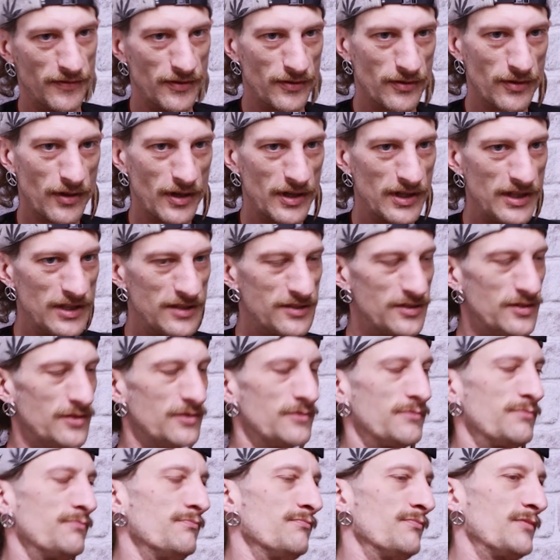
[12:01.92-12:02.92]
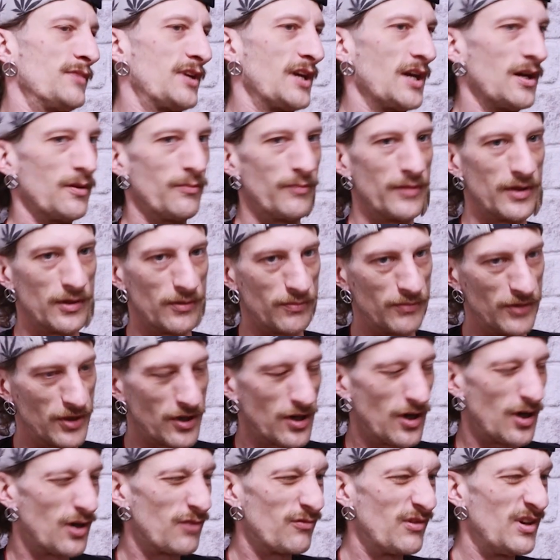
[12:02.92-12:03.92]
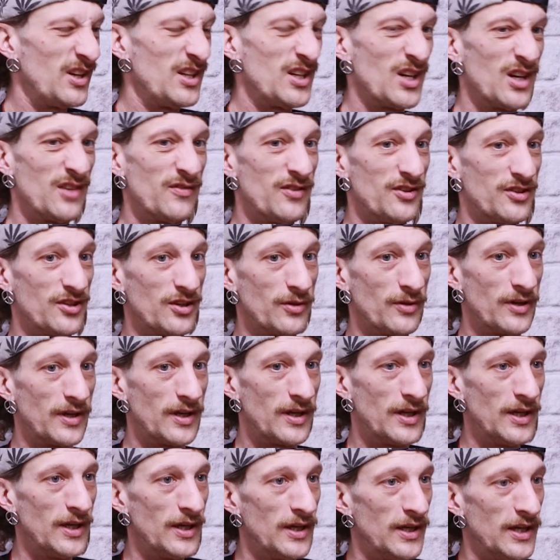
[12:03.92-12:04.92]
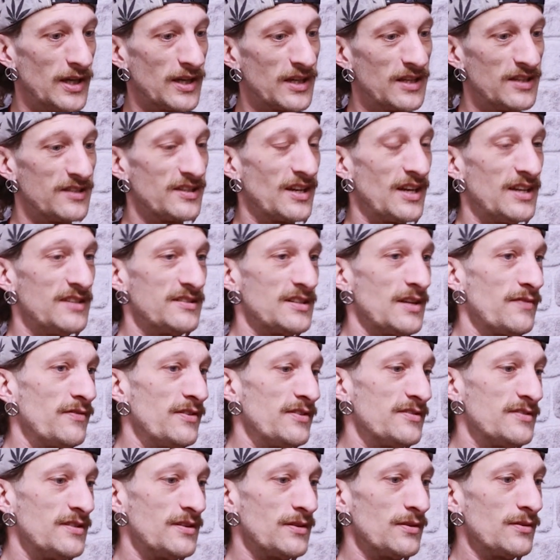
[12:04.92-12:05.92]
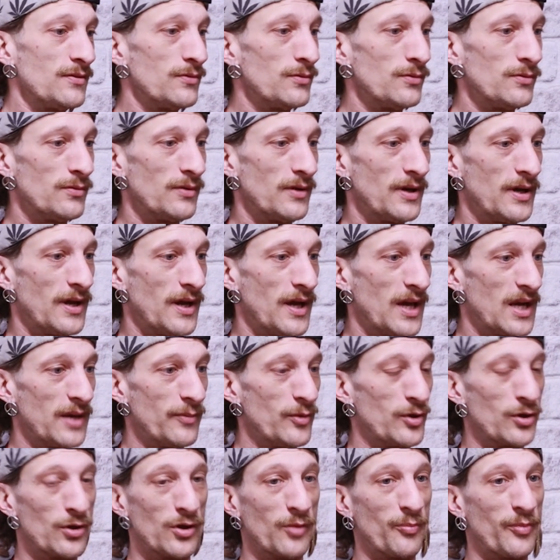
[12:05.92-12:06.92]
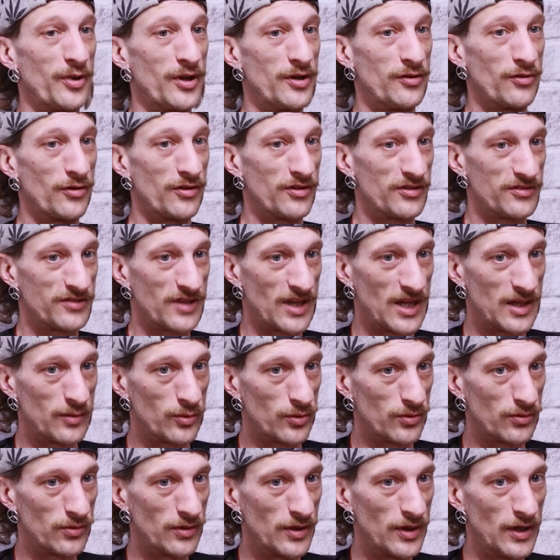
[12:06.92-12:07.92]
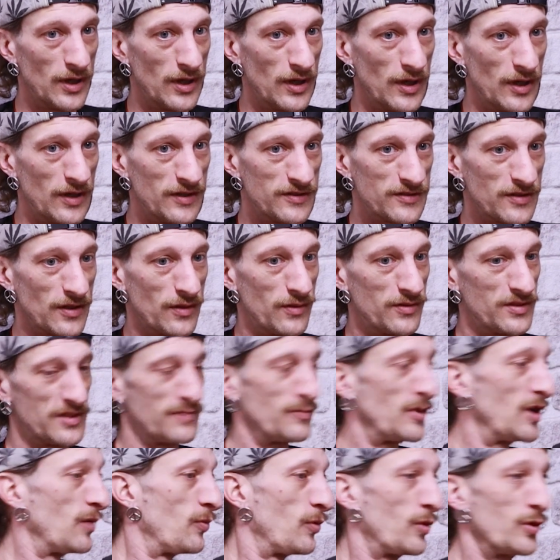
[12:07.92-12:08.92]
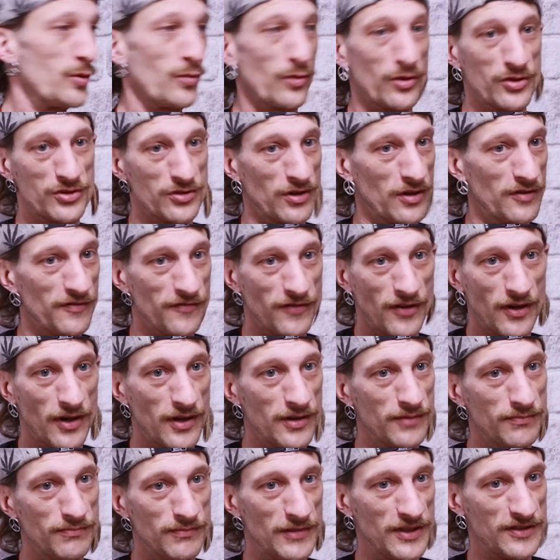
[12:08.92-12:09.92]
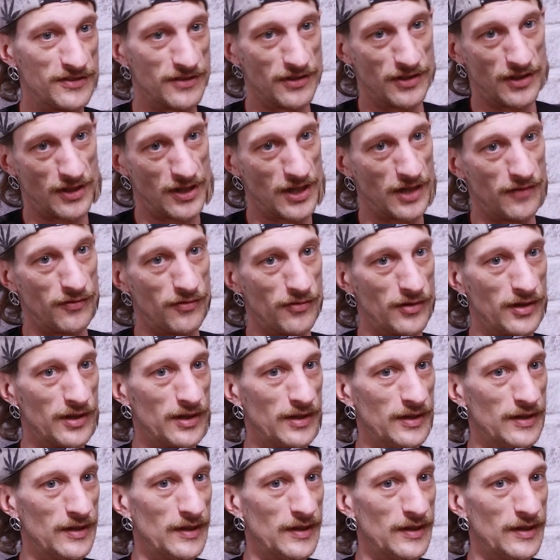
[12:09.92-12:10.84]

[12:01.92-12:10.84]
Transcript: If you've got any issues, kelp meal. You can't really overdo it. It contains every single element on a periodic table. So it doesn't matter what you want to try and find, it's going to cover it.